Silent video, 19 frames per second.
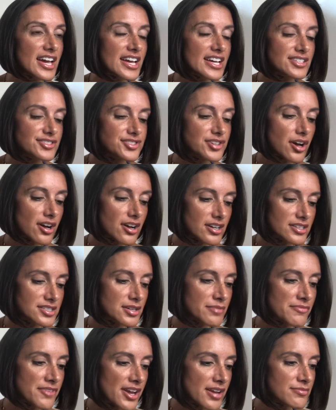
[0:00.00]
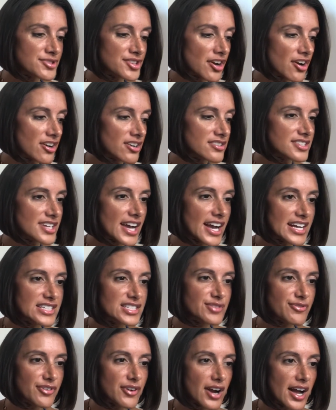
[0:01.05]
It's sometimes hard to
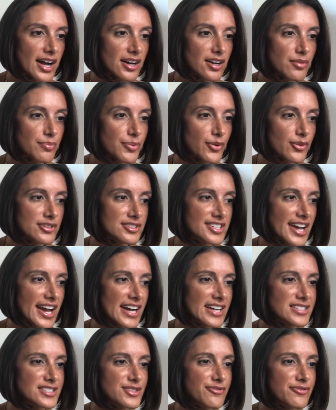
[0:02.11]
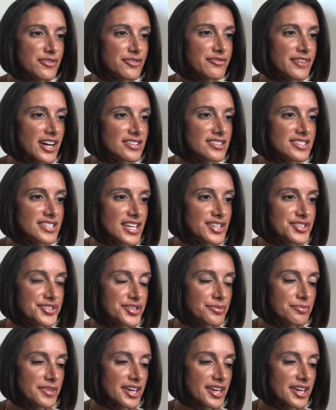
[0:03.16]
ask for help or to ask for validation,